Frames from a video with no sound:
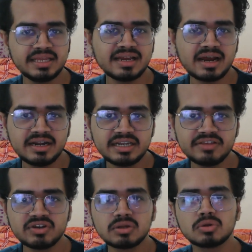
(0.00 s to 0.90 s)
aren't
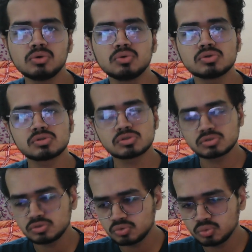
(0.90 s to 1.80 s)
even close
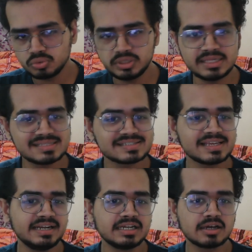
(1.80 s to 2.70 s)
to this
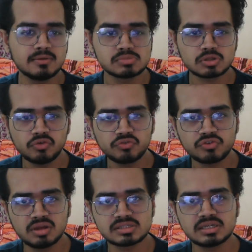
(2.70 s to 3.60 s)
in terms of
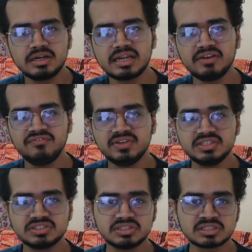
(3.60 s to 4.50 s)
certain
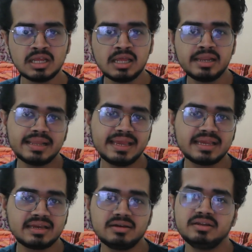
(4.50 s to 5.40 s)
features. Like
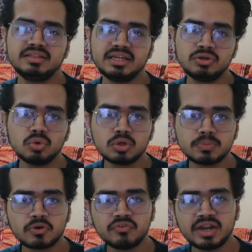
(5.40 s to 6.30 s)
they don't
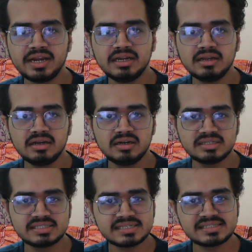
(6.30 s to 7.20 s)
provide
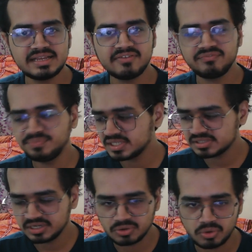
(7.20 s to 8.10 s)
60 fps
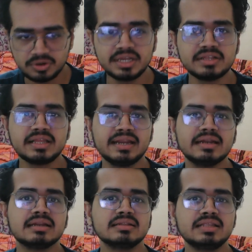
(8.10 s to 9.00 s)
recording,
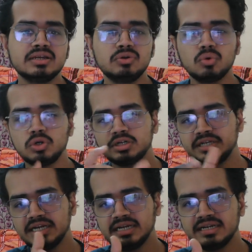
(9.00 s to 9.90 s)
then they don't
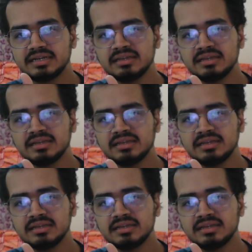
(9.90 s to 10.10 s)
tilt